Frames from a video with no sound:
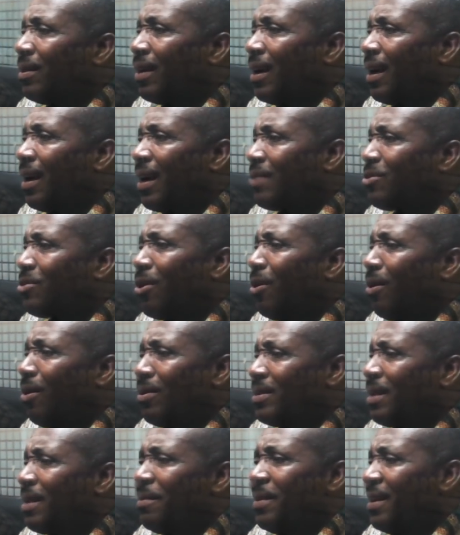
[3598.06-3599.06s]
At all.
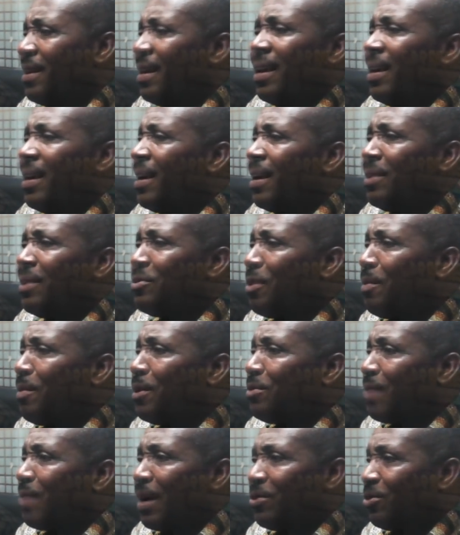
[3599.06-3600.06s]
Sebi, yes, a
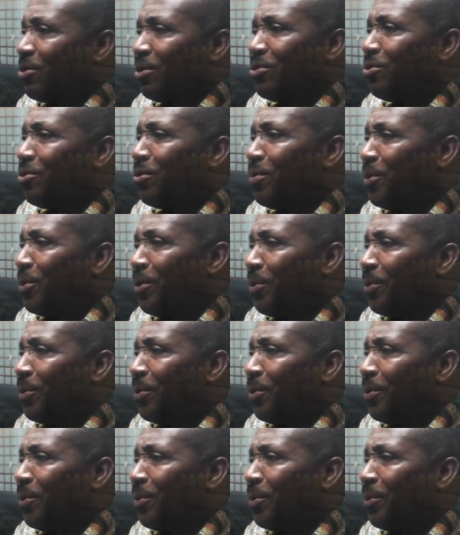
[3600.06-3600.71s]
bit much review.